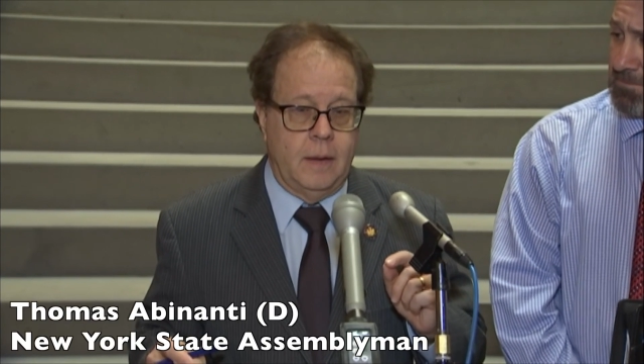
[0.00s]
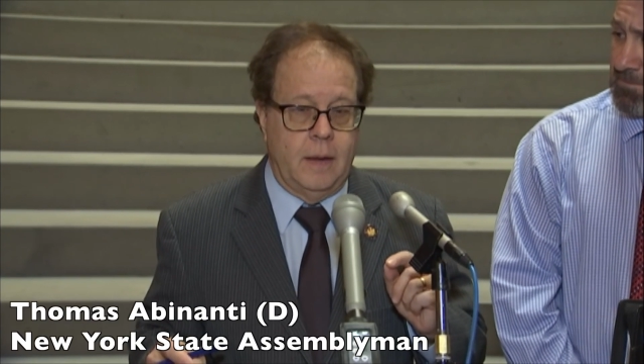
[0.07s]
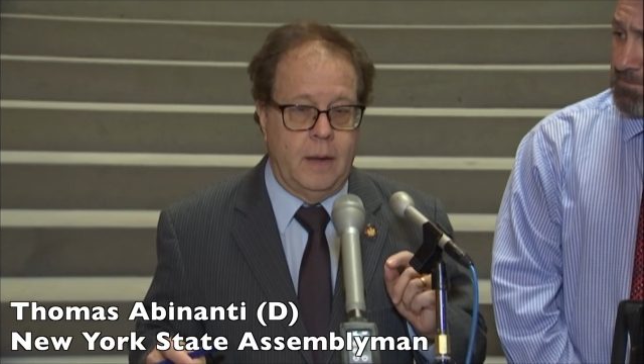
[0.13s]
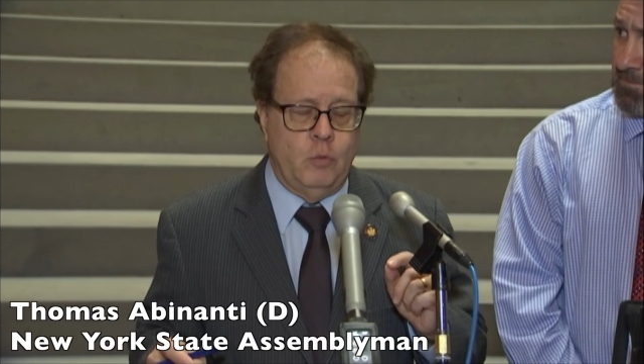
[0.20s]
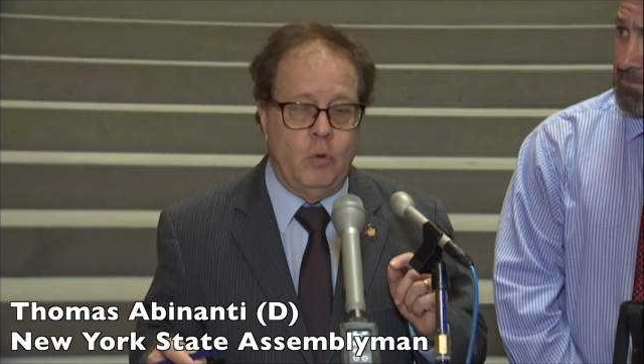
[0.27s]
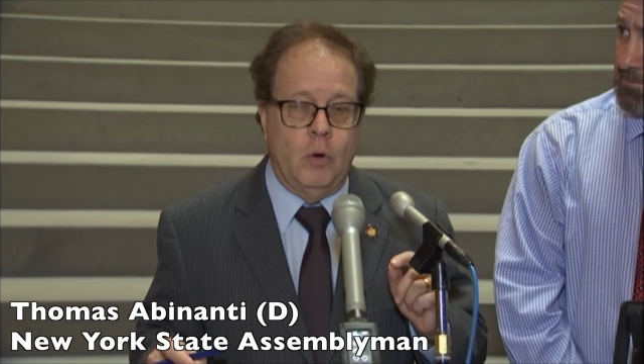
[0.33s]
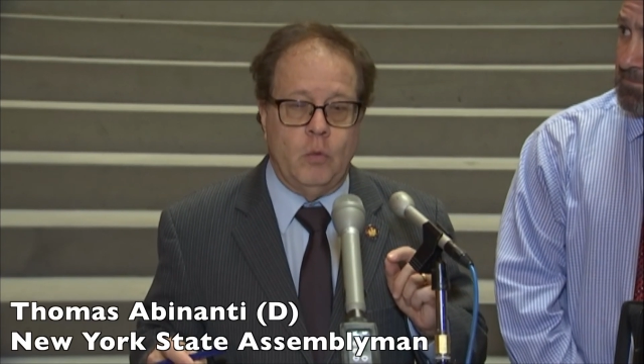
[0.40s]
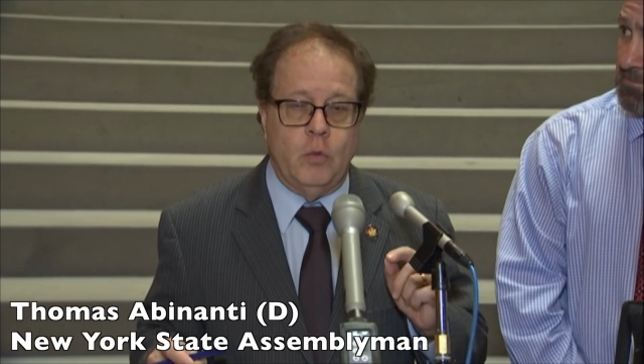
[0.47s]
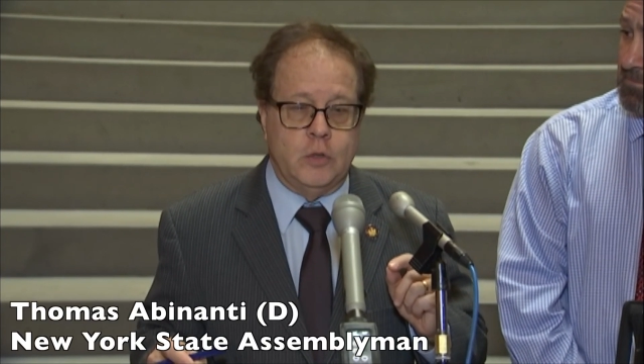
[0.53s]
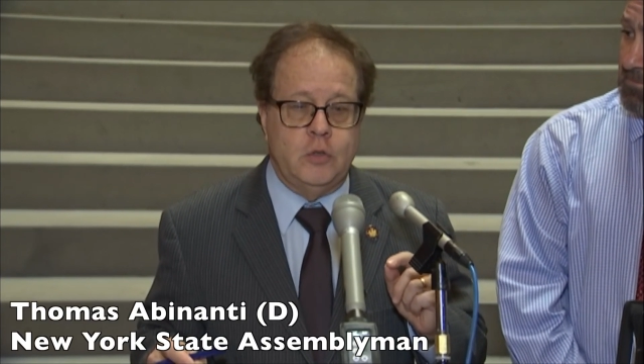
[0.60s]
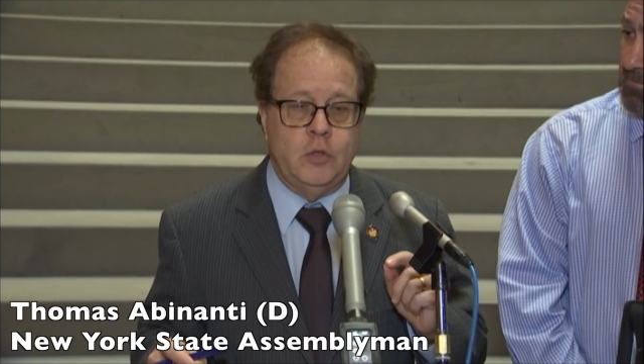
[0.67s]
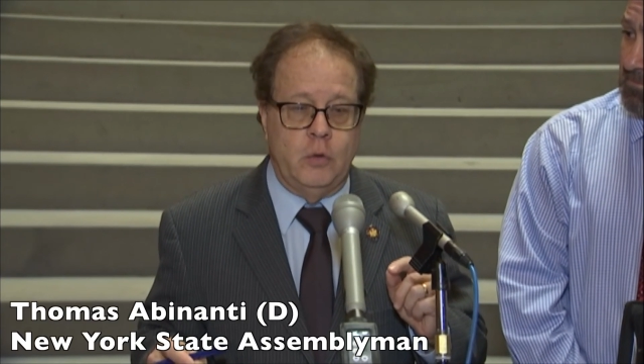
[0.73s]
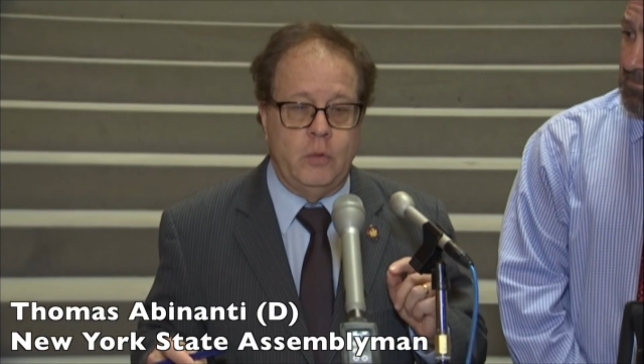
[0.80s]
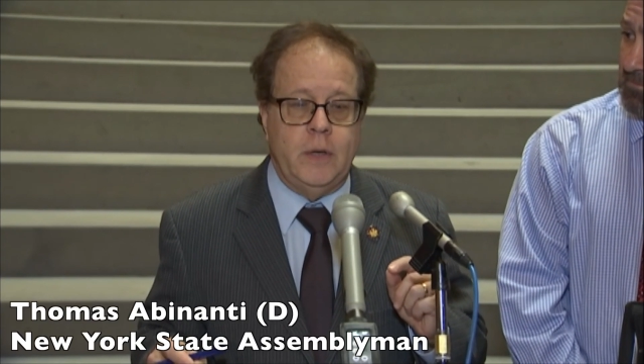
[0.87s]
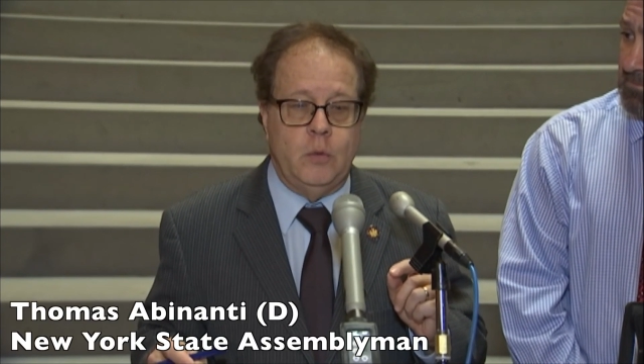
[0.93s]
at what we're
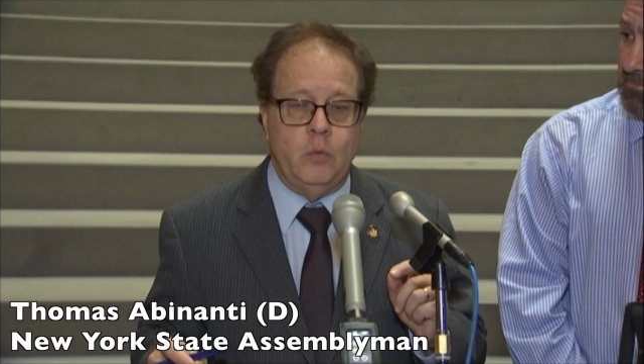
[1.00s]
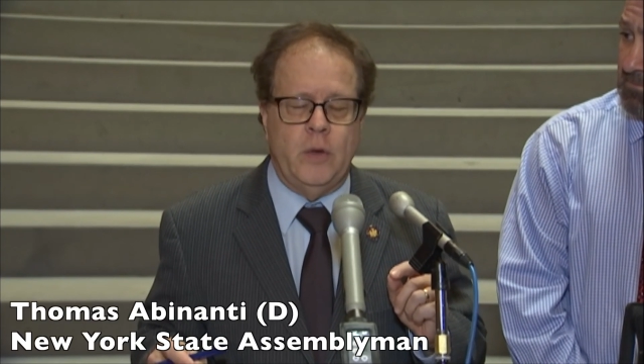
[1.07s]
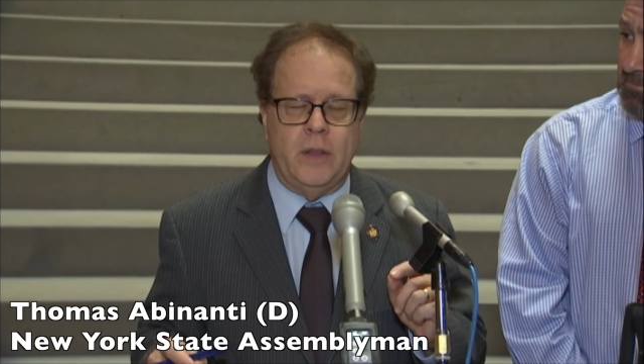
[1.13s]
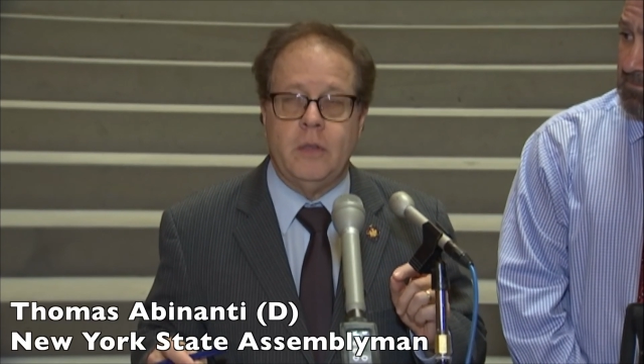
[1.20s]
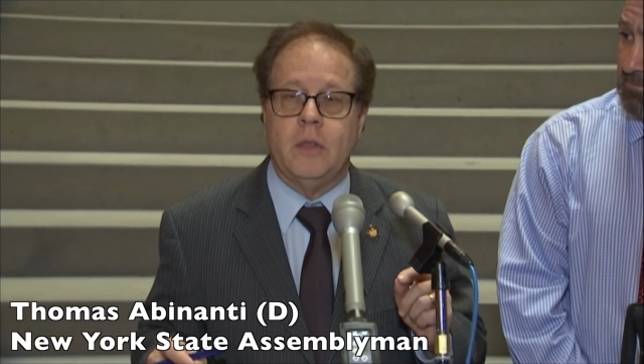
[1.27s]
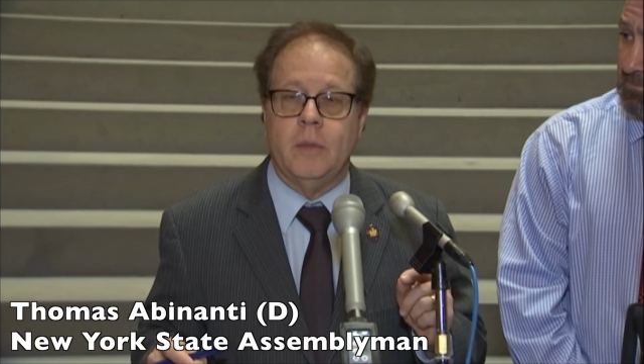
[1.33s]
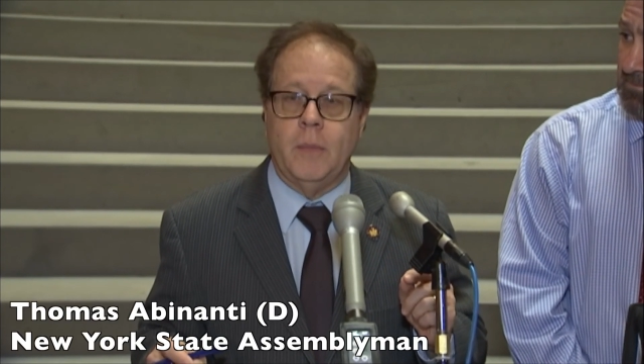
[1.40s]
doing with the